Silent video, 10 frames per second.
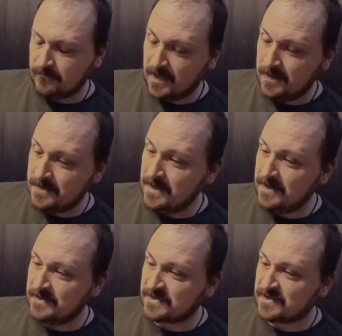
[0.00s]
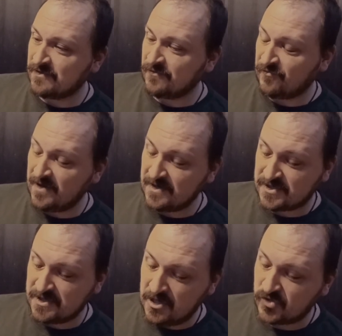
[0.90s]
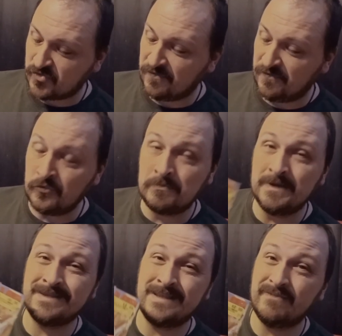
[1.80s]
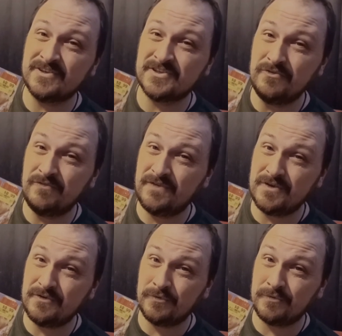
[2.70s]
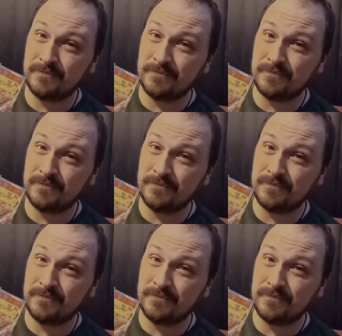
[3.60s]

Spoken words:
And it is the Frank Sinatra film Never So Few,